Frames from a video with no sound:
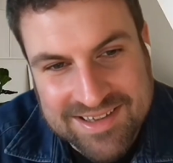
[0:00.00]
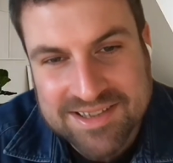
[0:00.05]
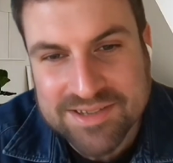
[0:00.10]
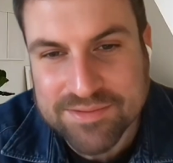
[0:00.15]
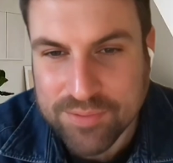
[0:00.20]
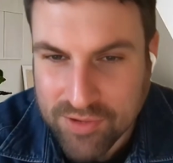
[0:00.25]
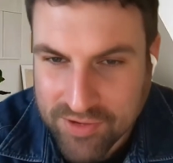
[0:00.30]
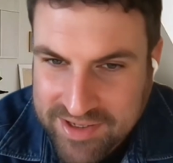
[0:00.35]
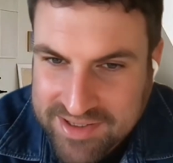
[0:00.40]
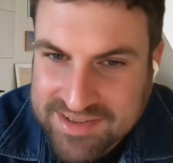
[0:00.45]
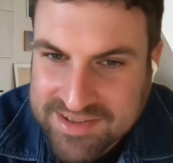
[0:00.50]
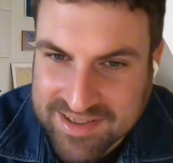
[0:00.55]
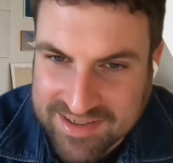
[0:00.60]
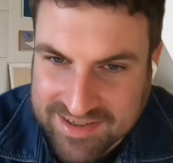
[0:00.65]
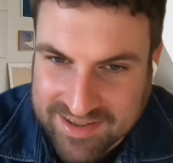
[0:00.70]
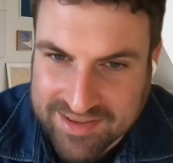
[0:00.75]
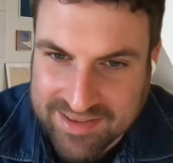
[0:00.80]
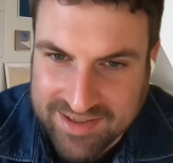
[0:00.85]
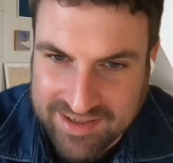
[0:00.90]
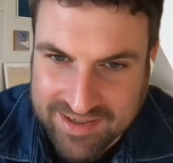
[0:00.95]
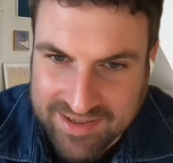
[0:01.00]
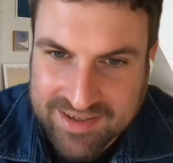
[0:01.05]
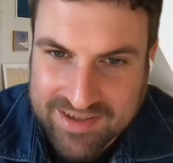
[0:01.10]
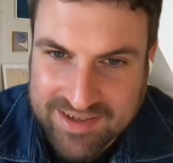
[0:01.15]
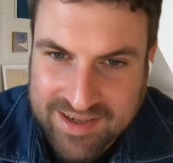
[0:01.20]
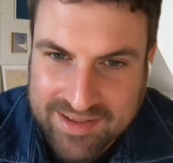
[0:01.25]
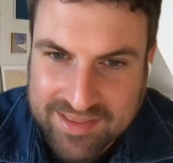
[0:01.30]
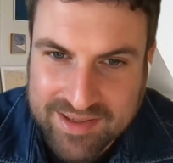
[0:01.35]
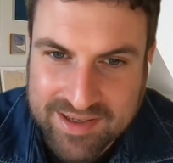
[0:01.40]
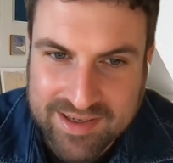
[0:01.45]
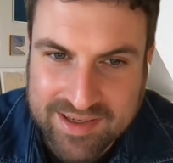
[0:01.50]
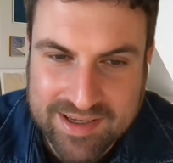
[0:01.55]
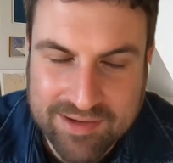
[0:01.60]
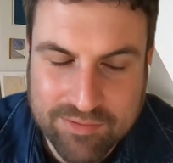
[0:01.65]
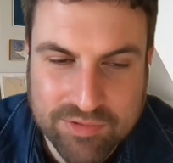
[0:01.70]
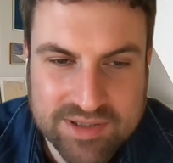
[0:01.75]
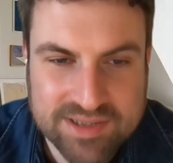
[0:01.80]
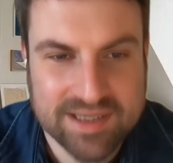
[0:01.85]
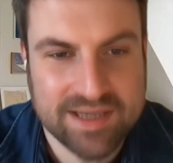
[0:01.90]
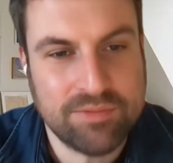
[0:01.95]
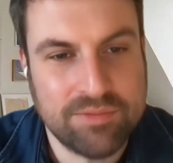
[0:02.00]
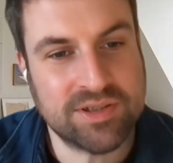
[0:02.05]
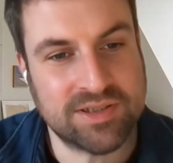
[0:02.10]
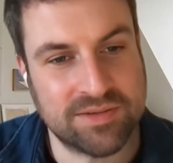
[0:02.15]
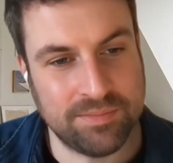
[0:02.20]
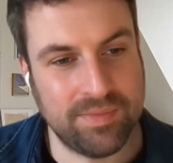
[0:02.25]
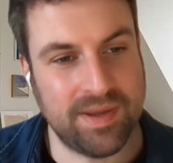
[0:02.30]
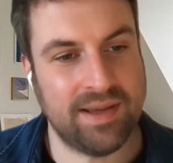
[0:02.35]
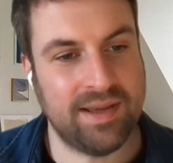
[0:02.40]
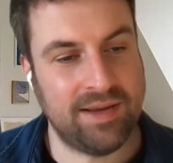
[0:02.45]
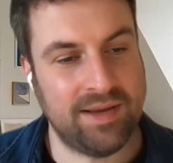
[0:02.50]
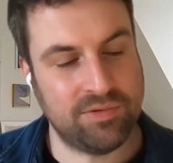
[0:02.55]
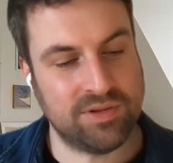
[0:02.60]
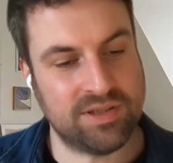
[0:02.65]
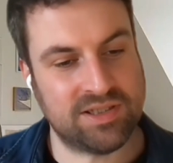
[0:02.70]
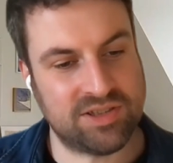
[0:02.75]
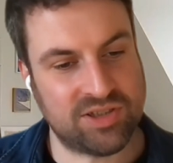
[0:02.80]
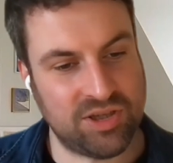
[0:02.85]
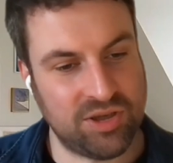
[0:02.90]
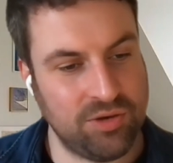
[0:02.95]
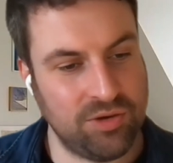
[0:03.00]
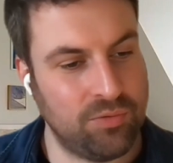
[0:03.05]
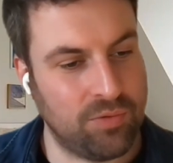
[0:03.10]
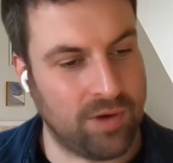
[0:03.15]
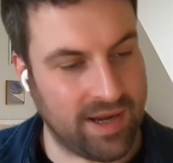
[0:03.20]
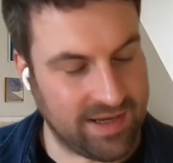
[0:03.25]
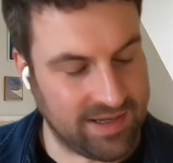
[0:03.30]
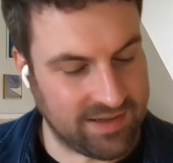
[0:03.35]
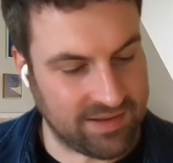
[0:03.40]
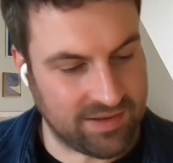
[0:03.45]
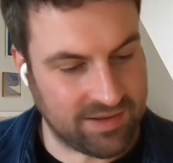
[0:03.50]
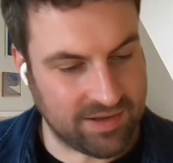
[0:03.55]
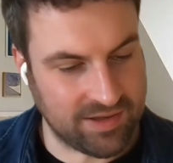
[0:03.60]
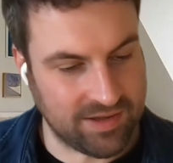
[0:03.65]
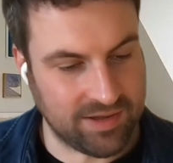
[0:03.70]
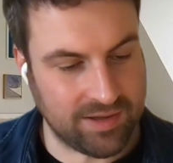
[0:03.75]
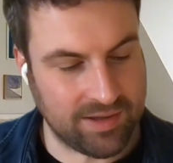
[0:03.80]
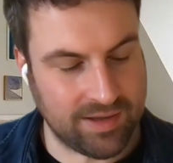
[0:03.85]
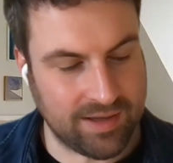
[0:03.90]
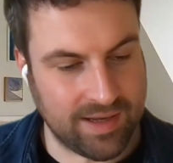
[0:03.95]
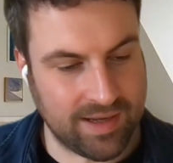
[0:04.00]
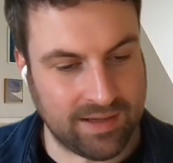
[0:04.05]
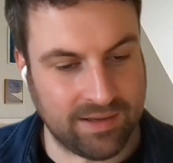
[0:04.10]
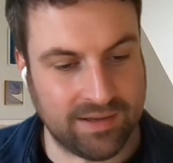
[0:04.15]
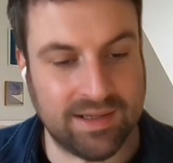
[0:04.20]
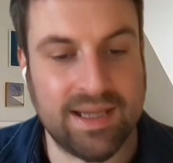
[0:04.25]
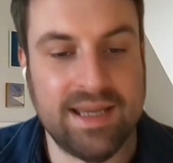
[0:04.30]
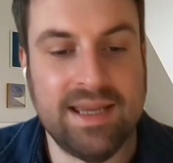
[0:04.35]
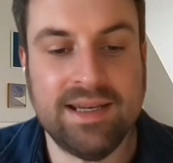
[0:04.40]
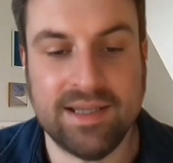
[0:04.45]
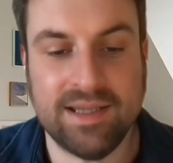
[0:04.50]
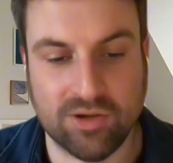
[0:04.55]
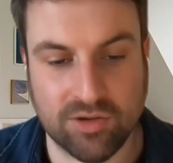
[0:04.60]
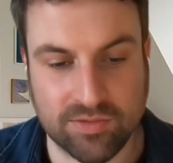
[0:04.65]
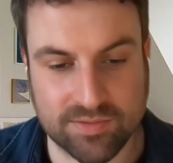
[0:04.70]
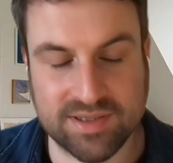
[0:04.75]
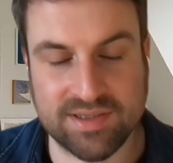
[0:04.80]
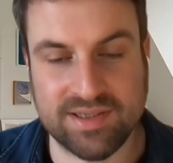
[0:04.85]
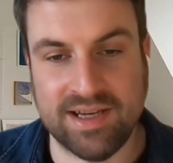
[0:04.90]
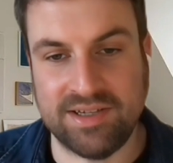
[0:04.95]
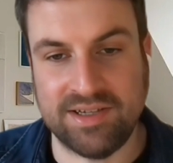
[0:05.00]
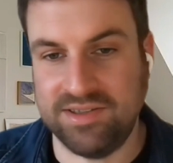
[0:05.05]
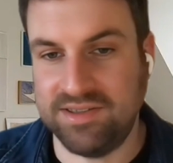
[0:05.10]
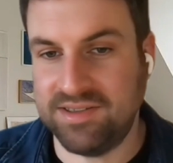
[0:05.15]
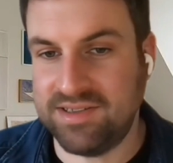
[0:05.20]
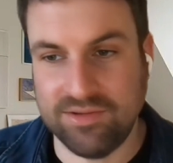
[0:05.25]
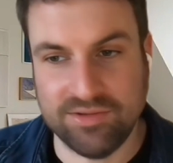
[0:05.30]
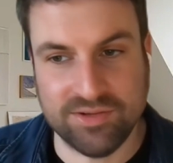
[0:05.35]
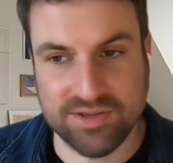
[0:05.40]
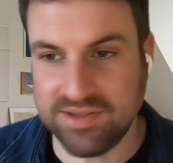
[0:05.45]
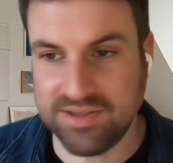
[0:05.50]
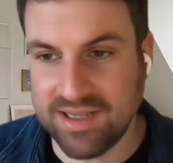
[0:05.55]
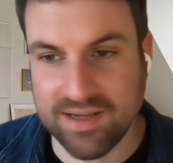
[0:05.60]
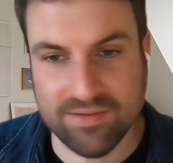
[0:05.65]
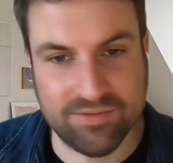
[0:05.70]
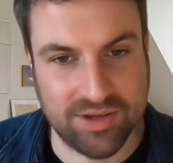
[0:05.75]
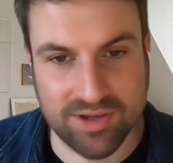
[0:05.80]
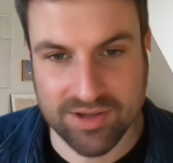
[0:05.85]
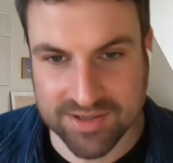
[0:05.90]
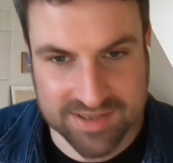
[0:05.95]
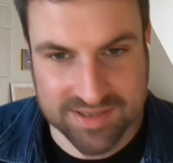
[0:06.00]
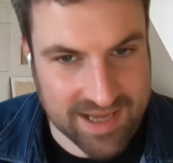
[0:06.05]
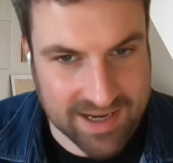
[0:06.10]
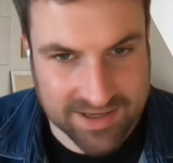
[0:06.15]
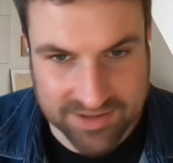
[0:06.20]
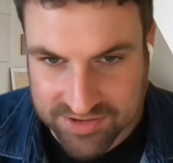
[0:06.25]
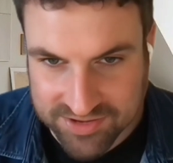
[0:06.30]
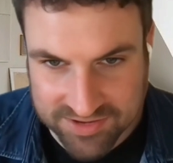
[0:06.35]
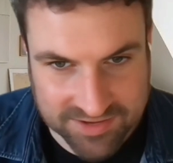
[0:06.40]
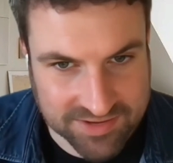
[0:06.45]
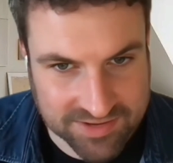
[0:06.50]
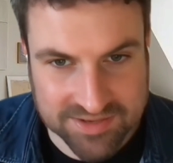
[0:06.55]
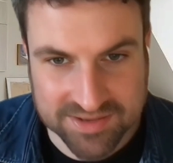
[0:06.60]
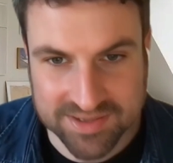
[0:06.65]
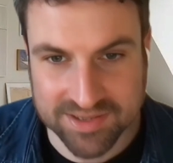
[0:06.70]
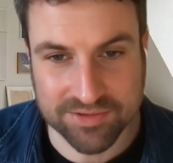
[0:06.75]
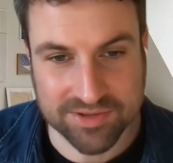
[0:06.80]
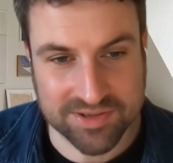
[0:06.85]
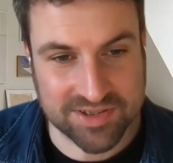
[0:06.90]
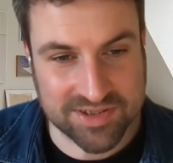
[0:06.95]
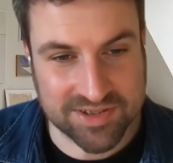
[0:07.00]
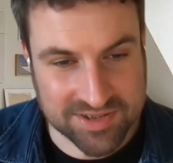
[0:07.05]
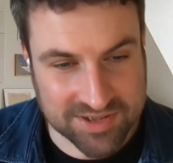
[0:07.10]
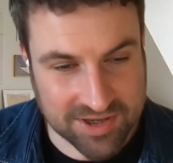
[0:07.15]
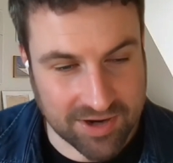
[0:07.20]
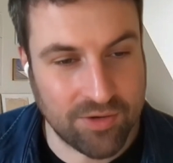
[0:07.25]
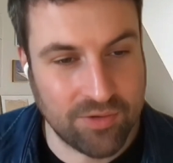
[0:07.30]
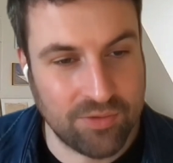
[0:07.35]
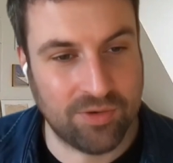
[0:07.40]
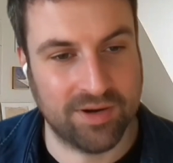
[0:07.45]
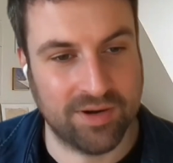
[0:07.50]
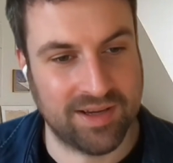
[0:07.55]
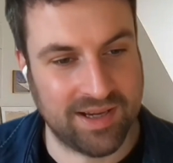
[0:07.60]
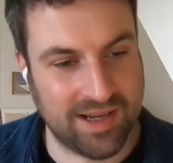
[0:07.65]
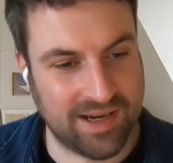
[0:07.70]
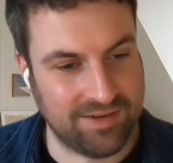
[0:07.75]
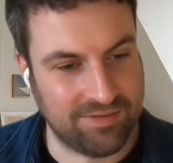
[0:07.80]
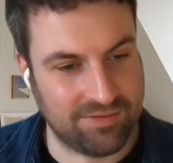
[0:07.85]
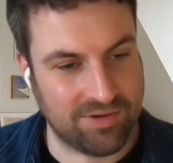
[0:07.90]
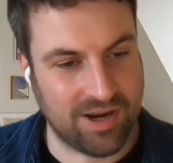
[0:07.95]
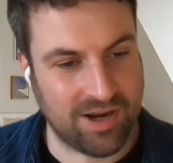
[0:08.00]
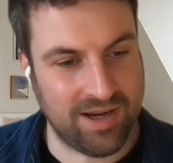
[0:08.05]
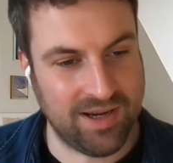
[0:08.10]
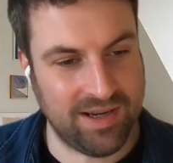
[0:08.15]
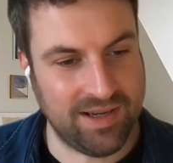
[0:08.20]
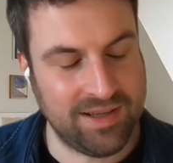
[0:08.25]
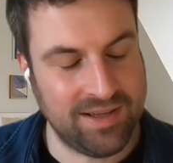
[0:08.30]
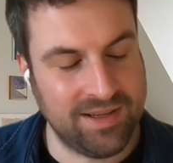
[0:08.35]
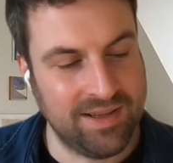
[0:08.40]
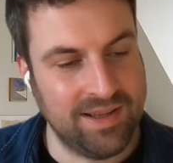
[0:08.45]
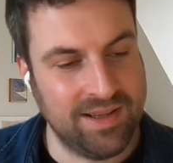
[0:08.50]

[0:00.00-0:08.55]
disappointing. I think it was two way, in that leading up to sessions, I would just have a lot of tension because I would so want to get it right,